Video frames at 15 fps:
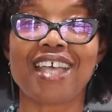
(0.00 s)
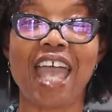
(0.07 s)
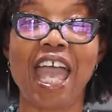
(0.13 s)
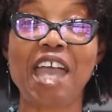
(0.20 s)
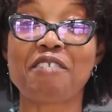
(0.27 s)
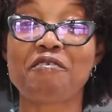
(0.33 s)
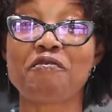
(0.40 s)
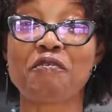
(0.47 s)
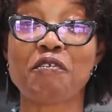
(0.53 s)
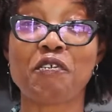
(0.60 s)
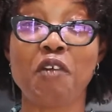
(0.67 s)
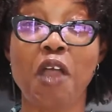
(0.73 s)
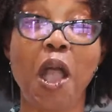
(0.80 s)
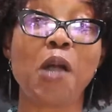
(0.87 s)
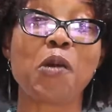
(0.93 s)
and
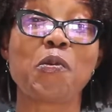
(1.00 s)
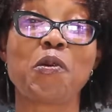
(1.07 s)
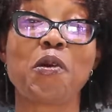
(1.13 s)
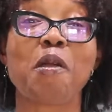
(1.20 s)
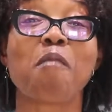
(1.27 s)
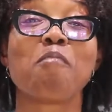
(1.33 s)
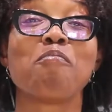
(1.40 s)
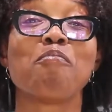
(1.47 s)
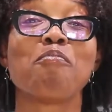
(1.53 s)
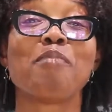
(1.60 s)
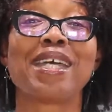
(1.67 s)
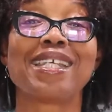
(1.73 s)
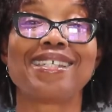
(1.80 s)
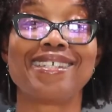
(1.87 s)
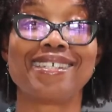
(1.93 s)
for our
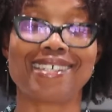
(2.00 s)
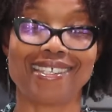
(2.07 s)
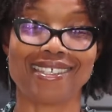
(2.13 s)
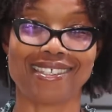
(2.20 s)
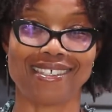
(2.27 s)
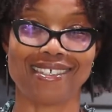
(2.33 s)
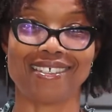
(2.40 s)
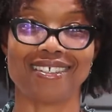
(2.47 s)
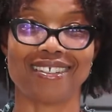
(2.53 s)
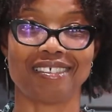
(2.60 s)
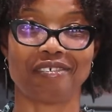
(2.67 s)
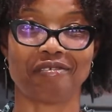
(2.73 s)
medicine.